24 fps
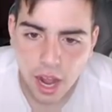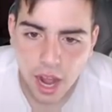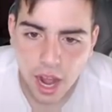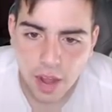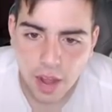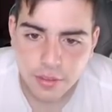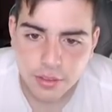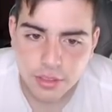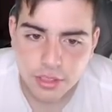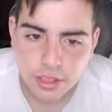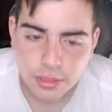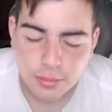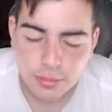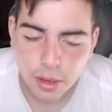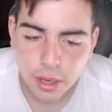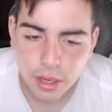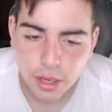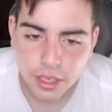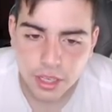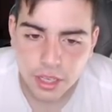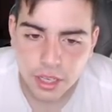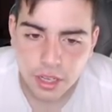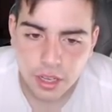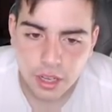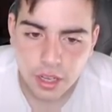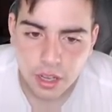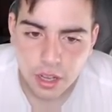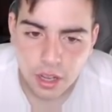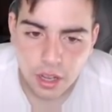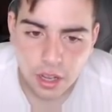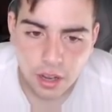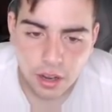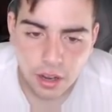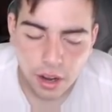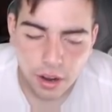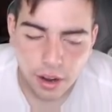obviously money.
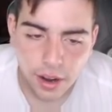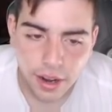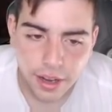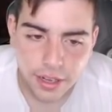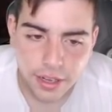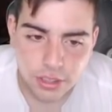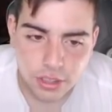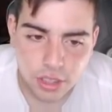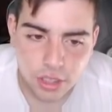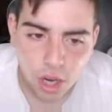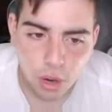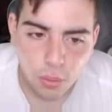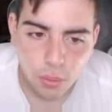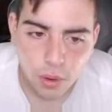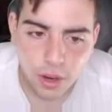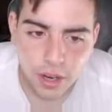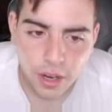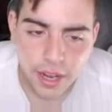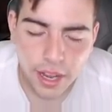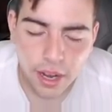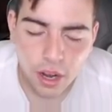Alrighty, so we're gonna